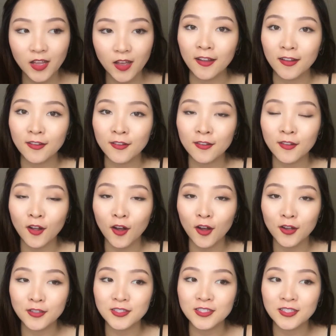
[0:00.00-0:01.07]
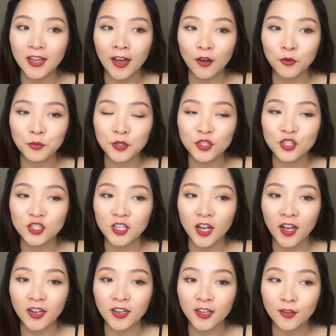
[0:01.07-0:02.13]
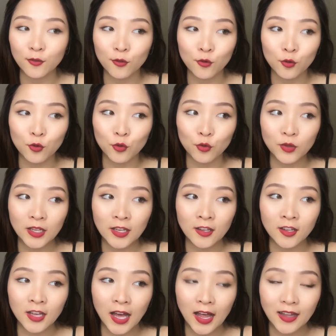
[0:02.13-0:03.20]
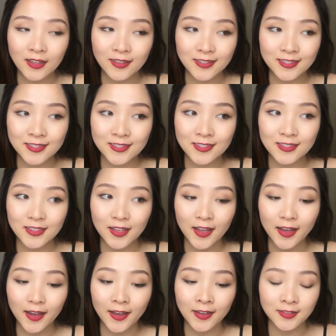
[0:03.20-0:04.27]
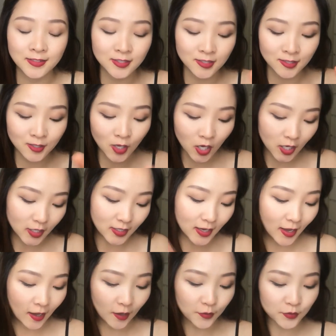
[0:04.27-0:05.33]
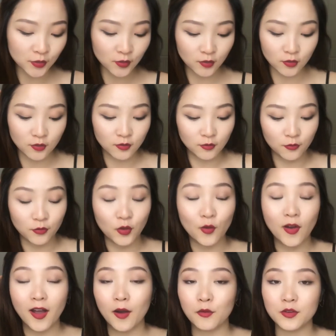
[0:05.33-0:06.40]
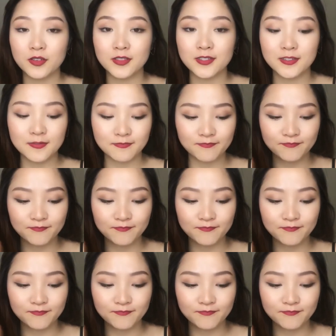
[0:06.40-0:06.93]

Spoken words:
I thought I would be shining through the galaxy. It's just gone after a few hours.